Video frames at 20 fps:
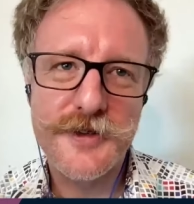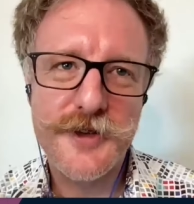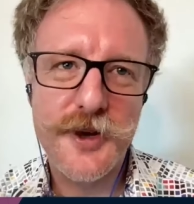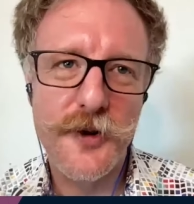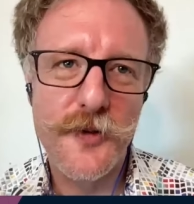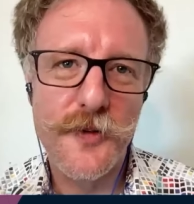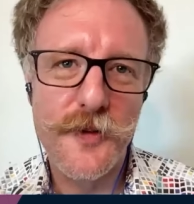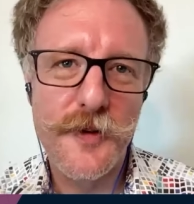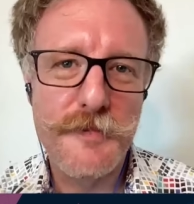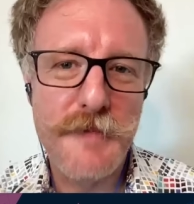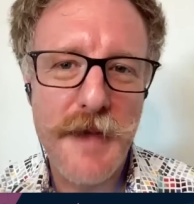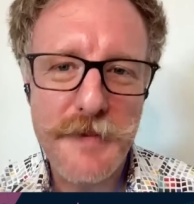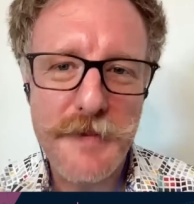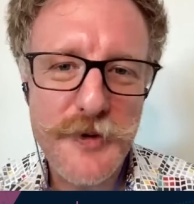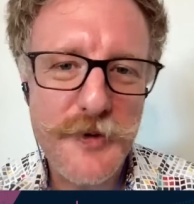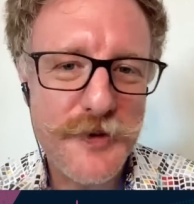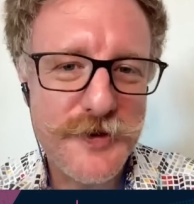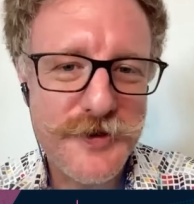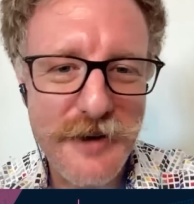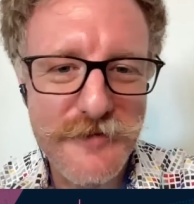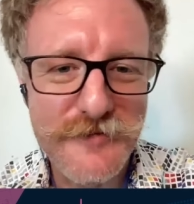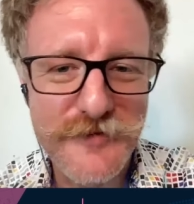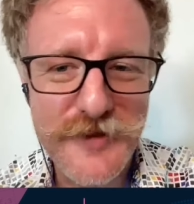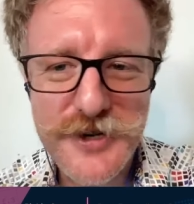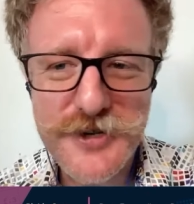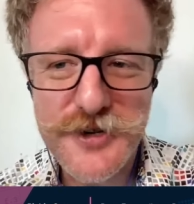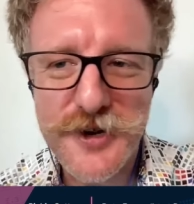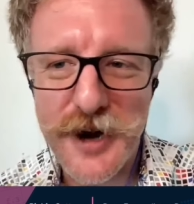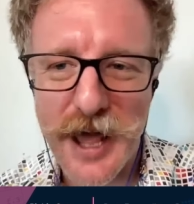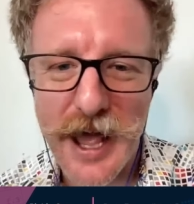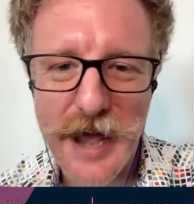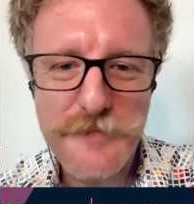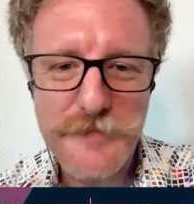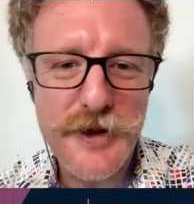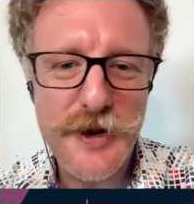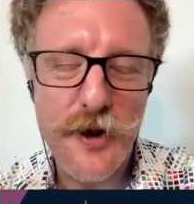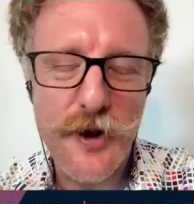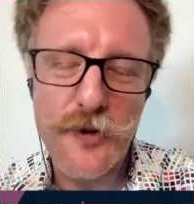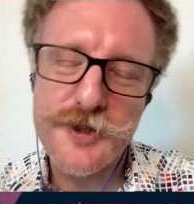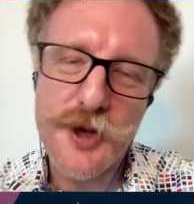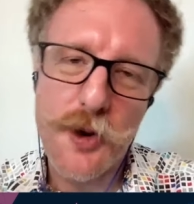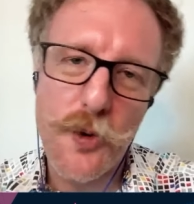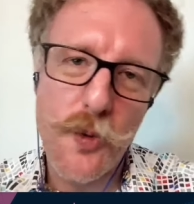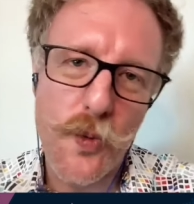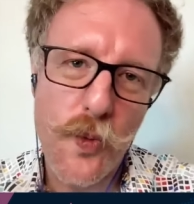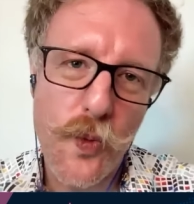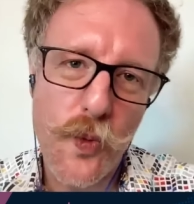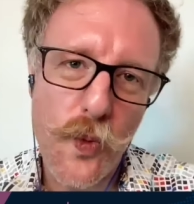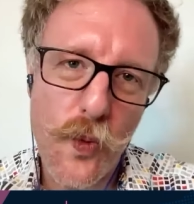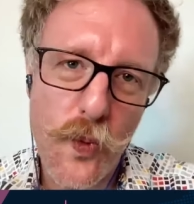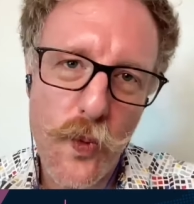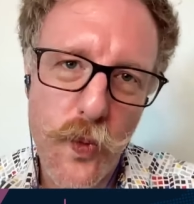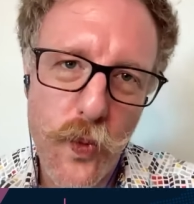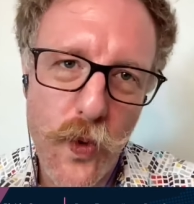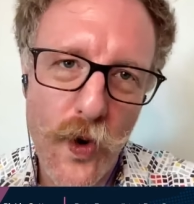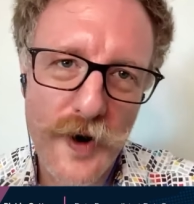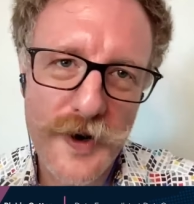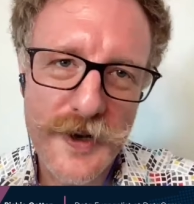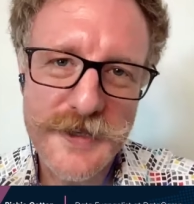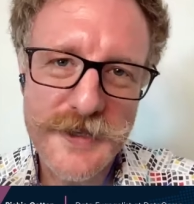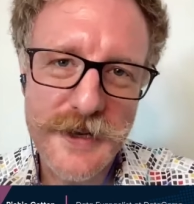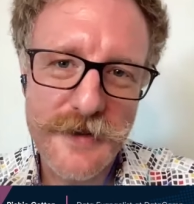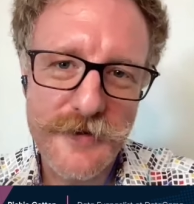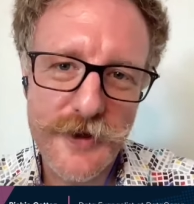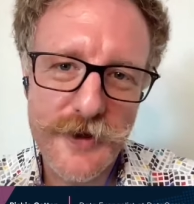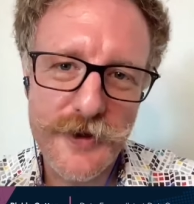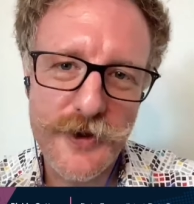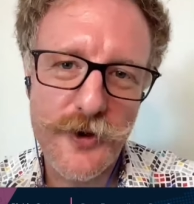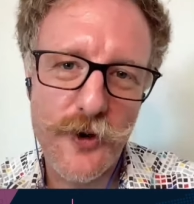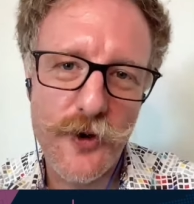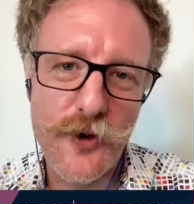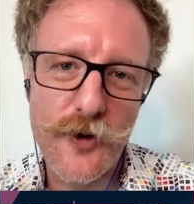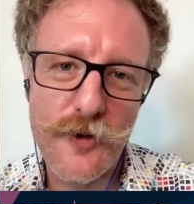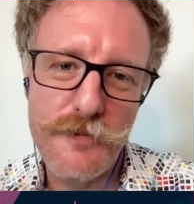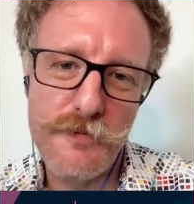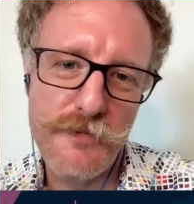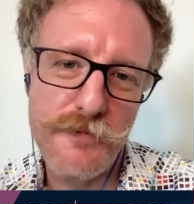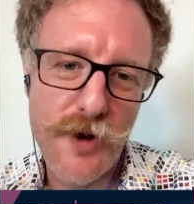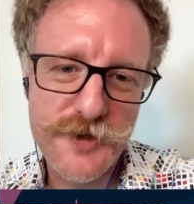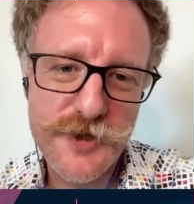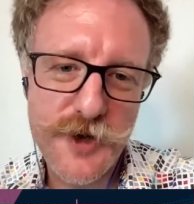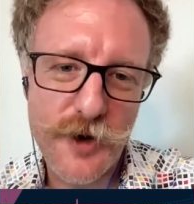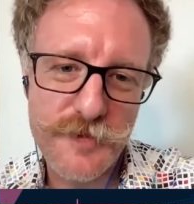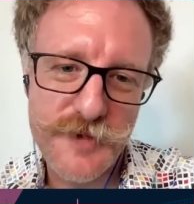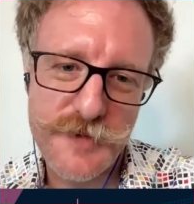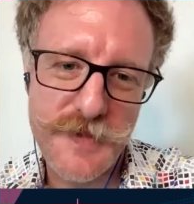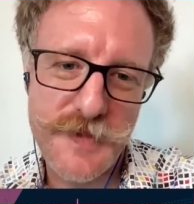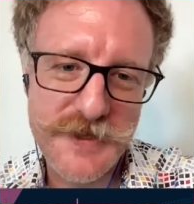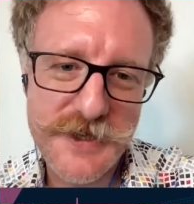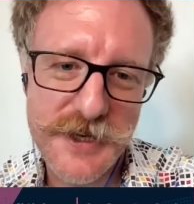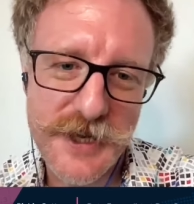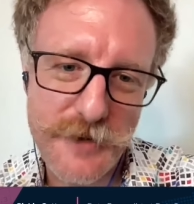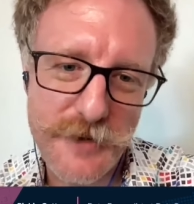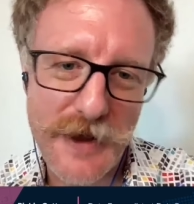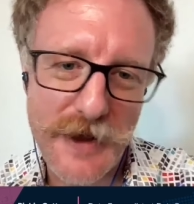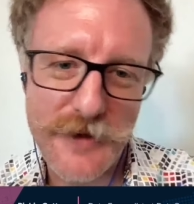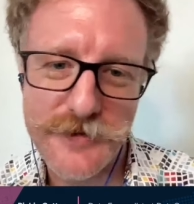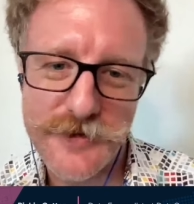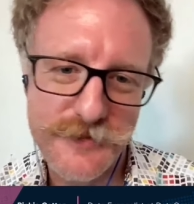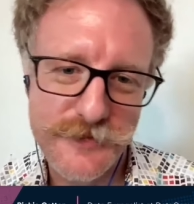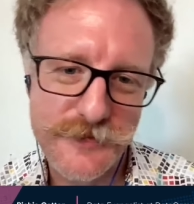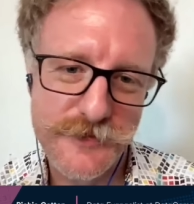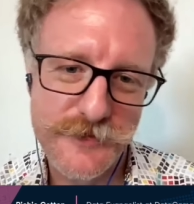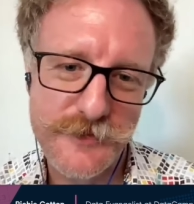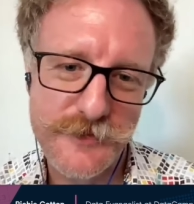So maybe we'll try and finish on a happy note. So, what is it that you're most optimistic about?